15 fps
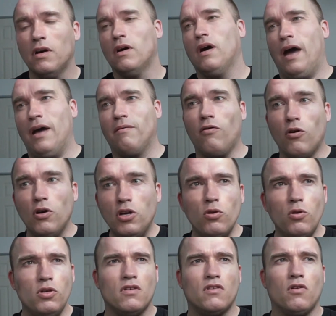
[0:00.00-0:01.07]
I'm 42
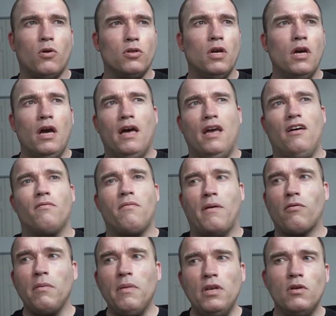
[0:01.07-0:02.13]
years old, and I've
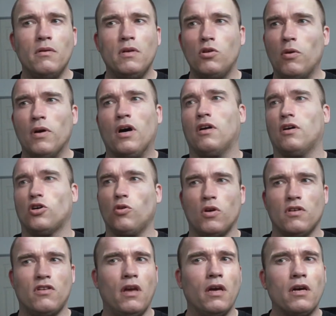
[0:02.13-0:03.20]
probably been doing Arnold
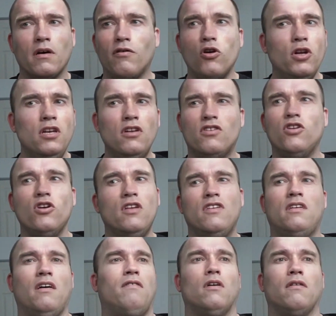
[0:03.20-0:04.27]
Schwarzenegger for at least
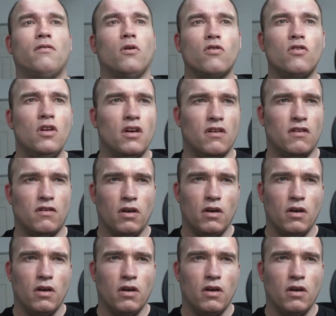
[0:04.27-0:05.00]
37 of those years.